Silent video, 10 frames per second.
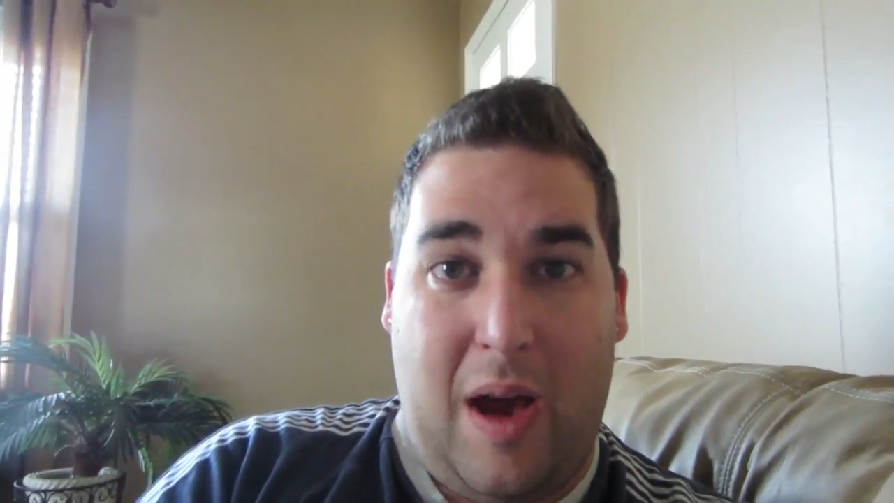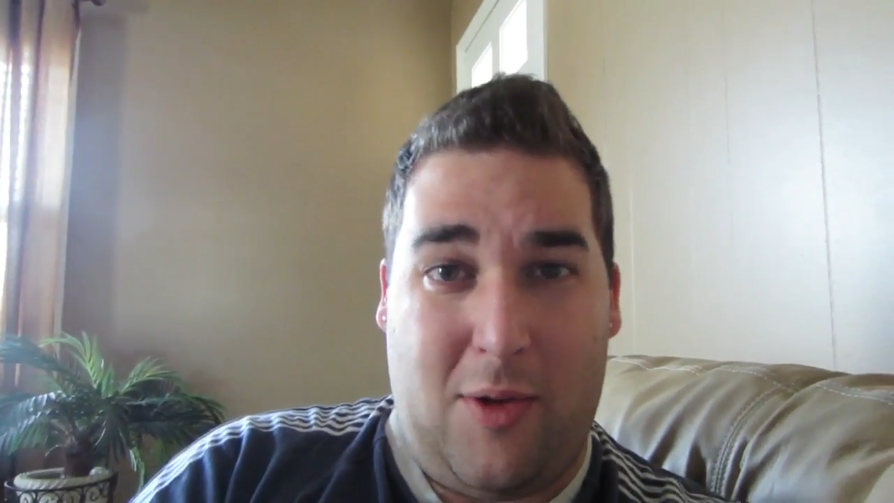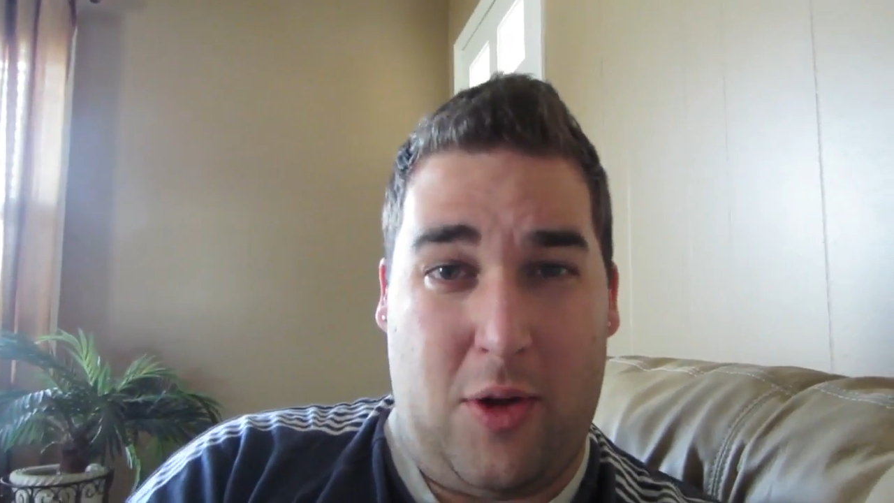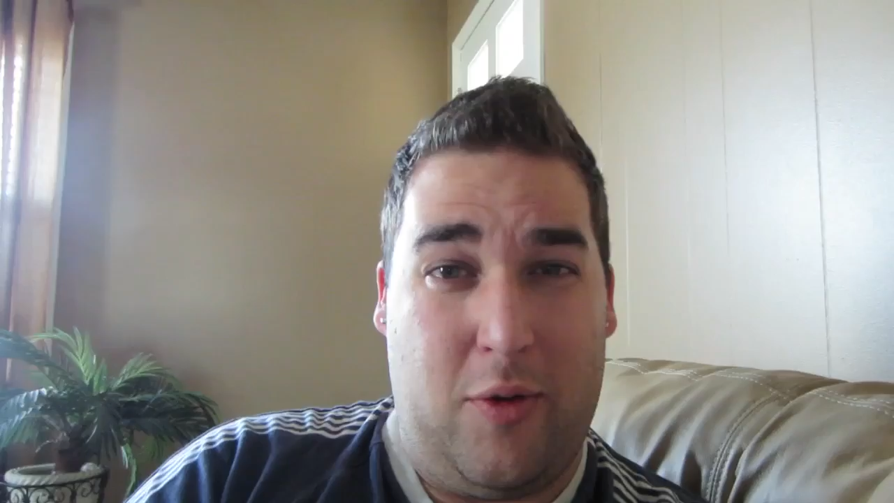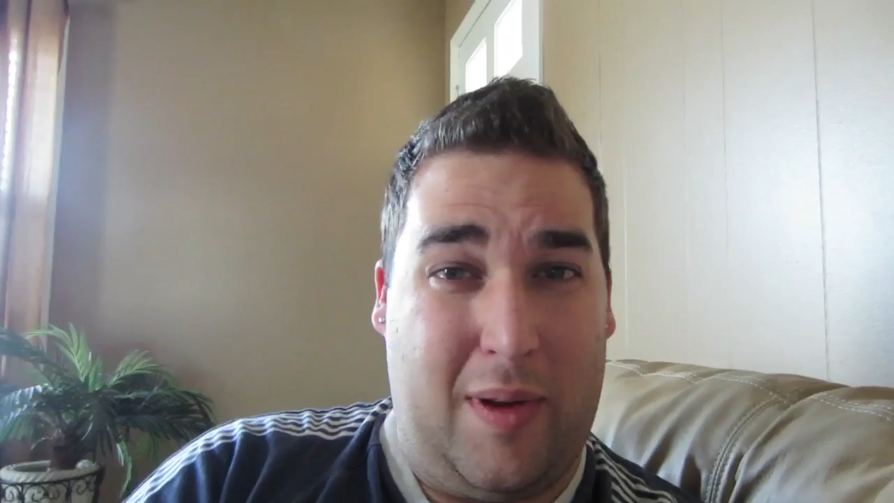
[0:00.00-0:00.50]

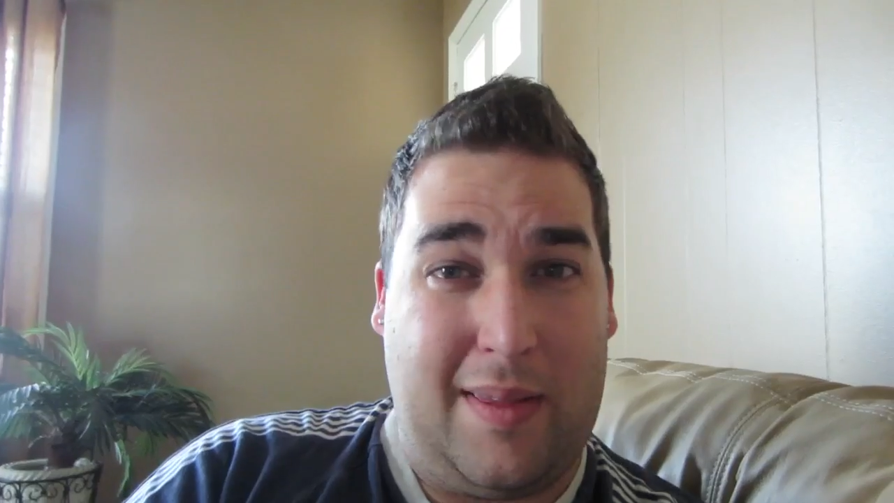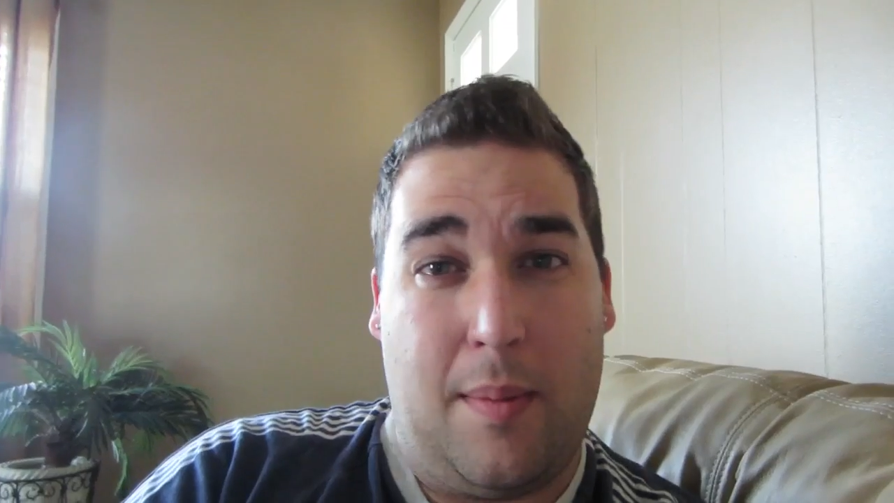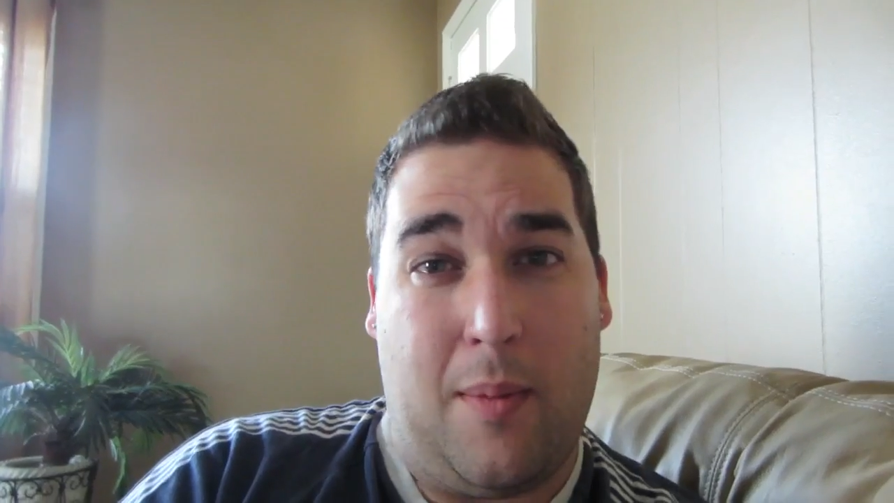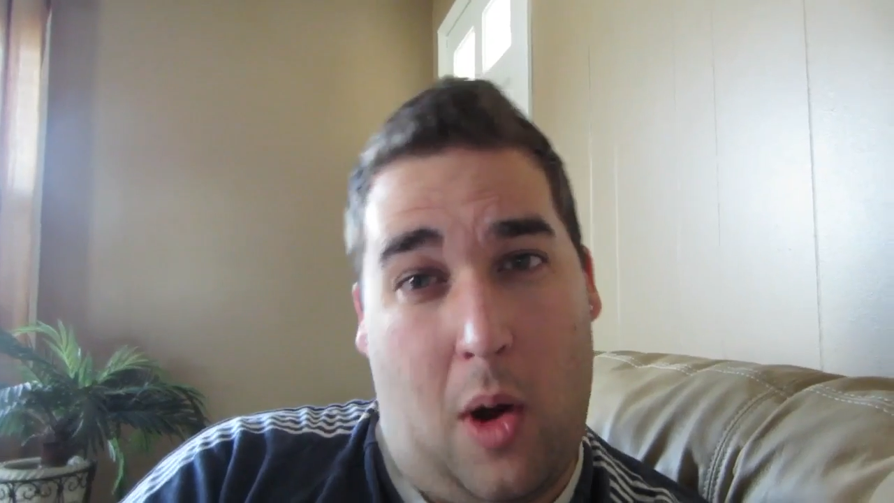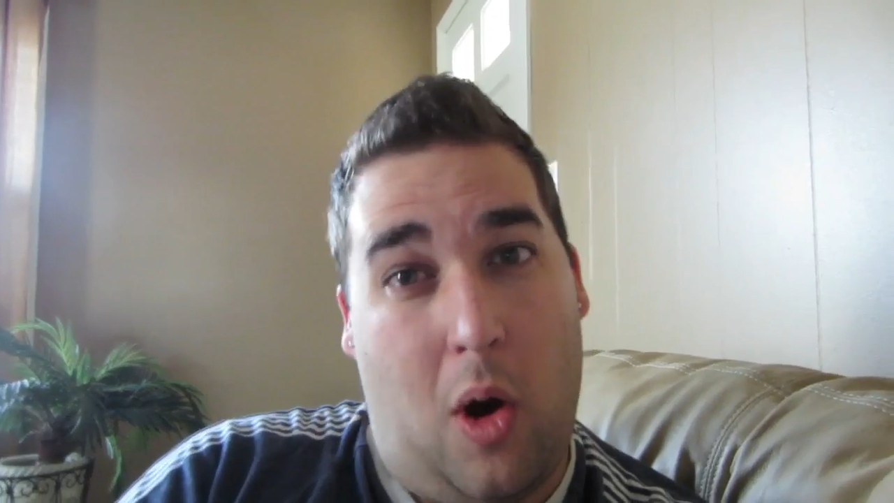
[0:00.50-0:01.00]
actually drink
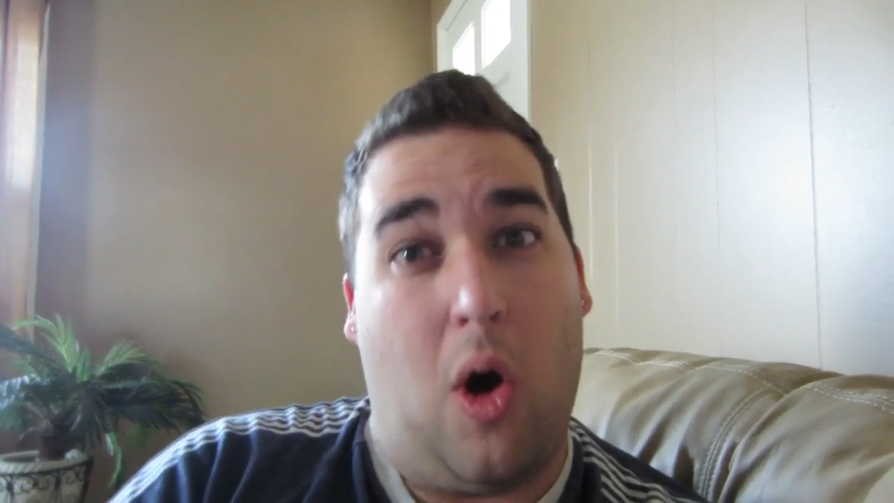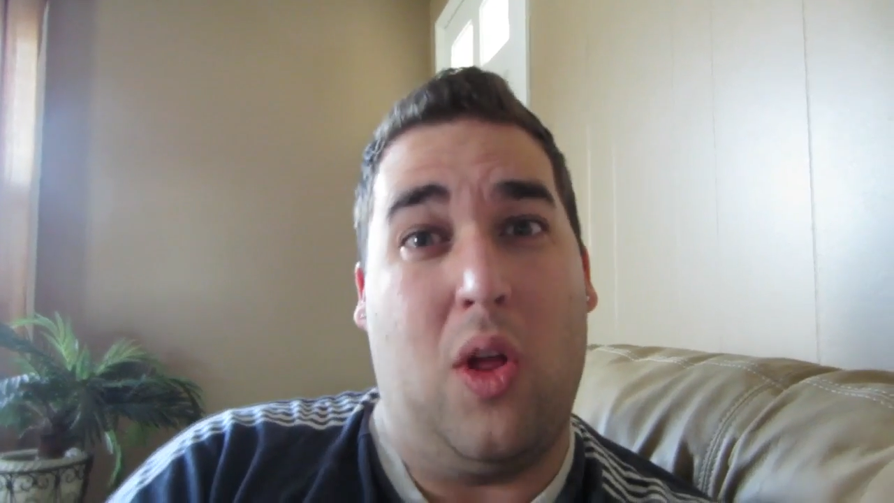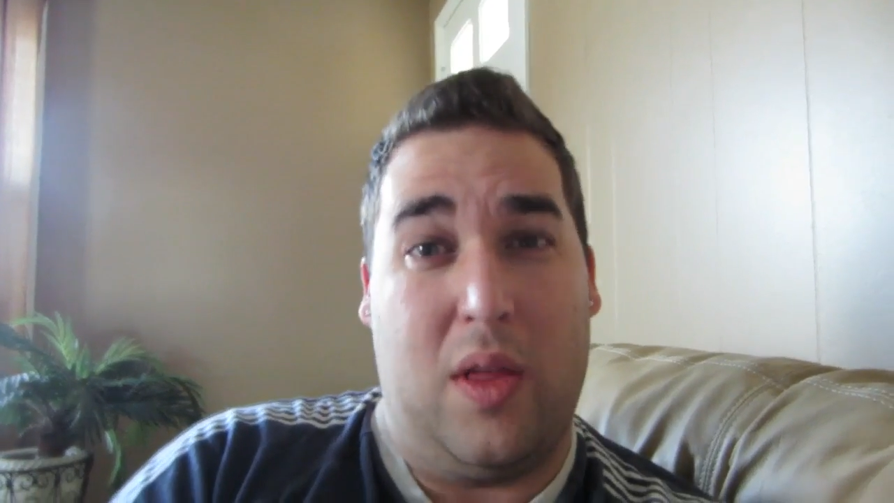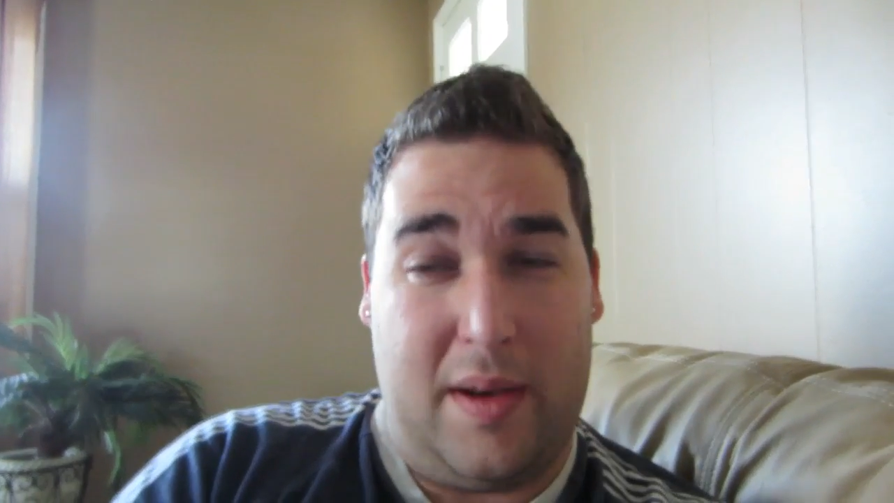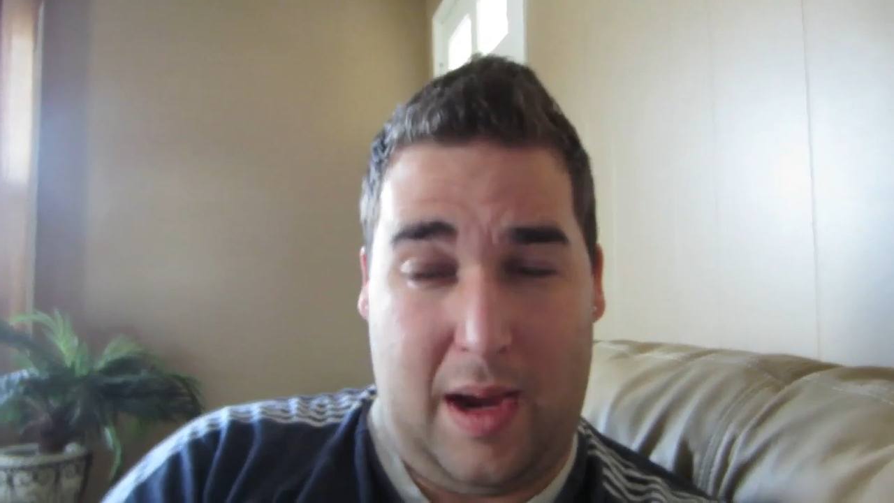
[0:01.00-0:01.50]
them
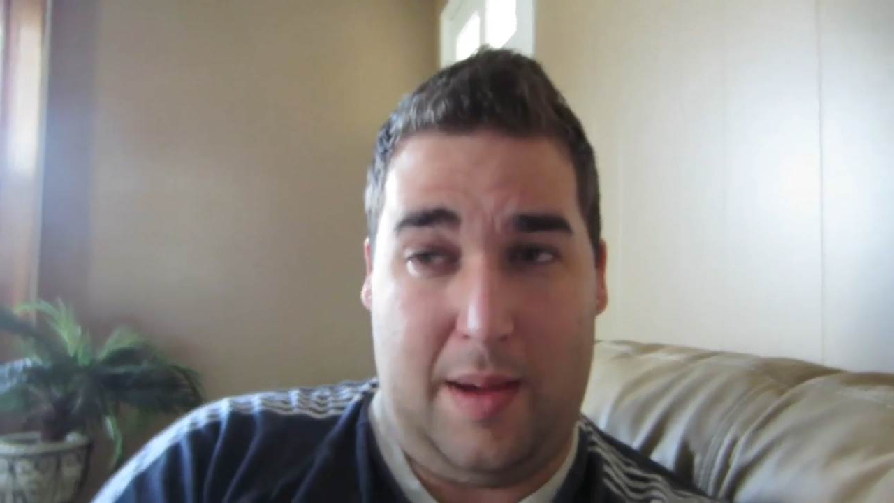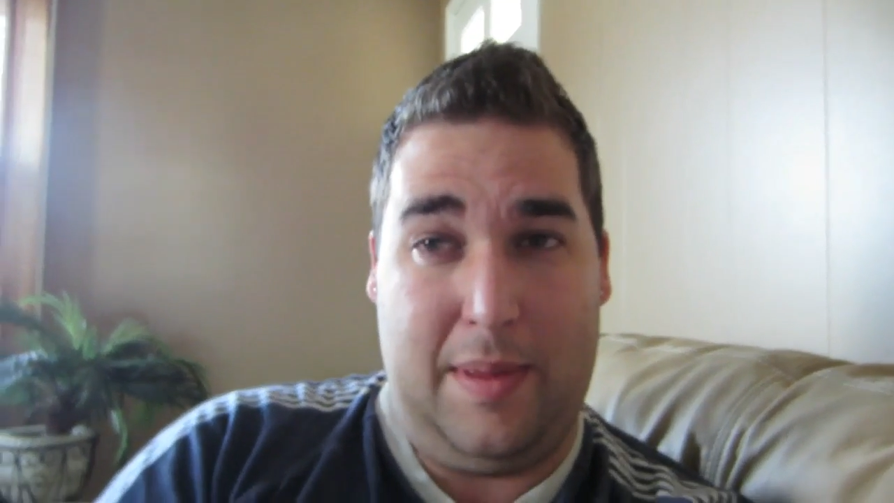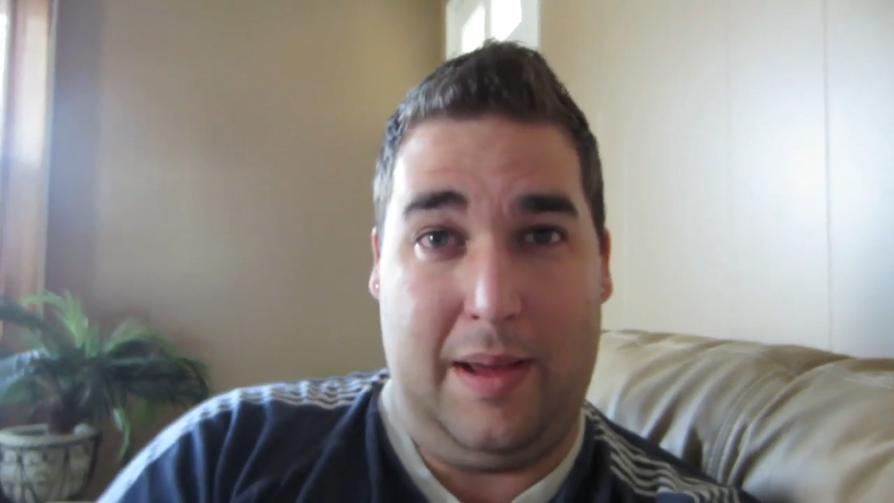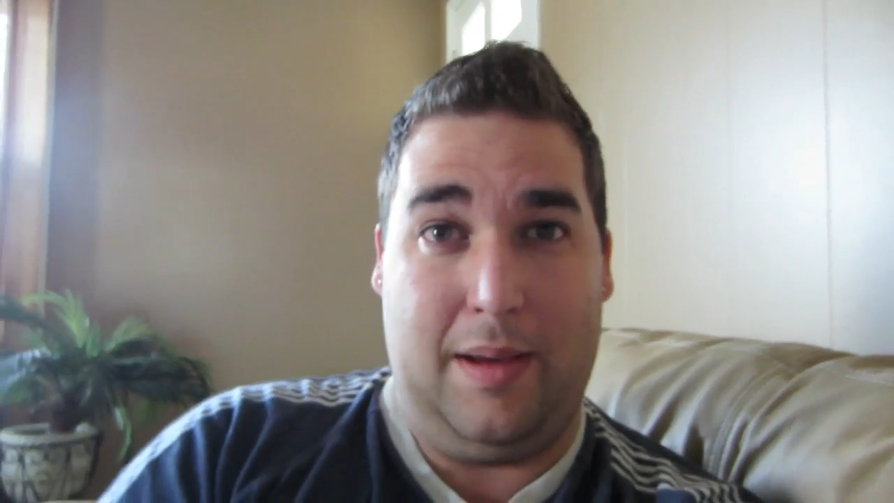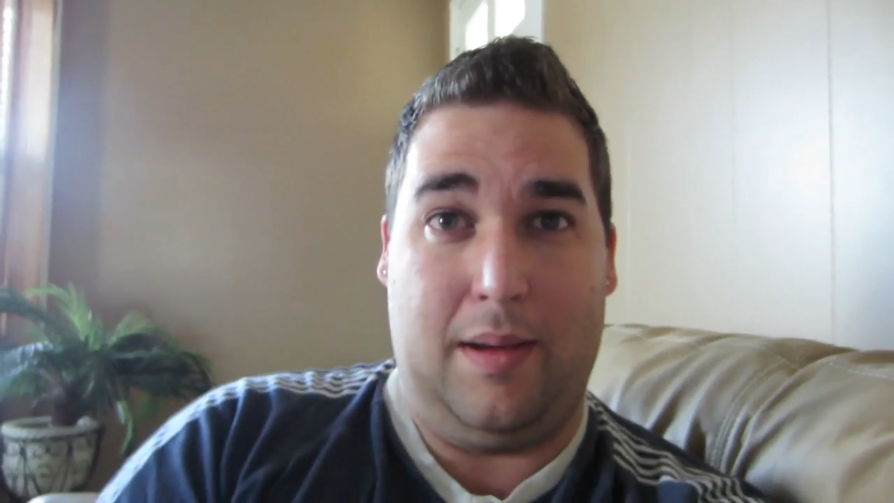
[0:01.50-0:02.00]
all the time,
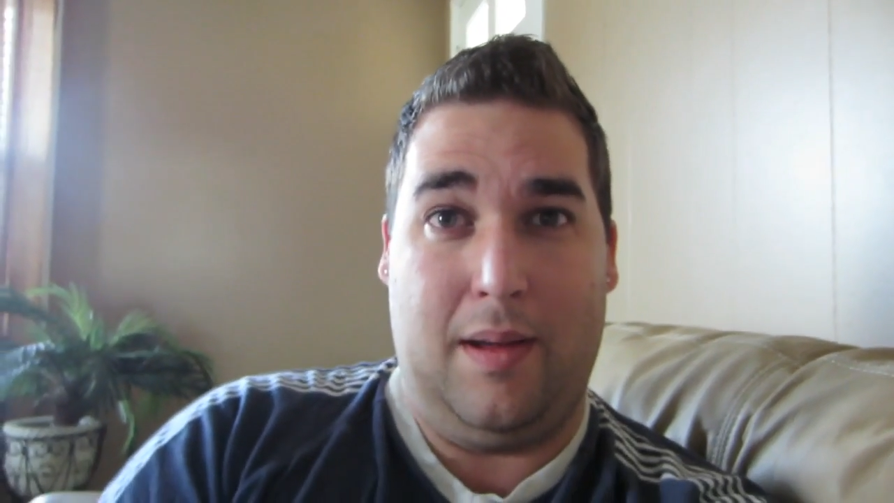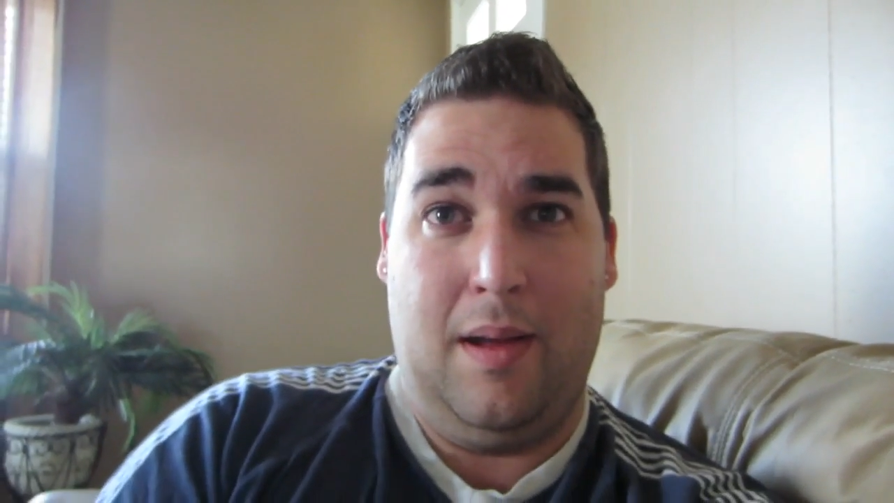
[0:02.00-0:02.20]
like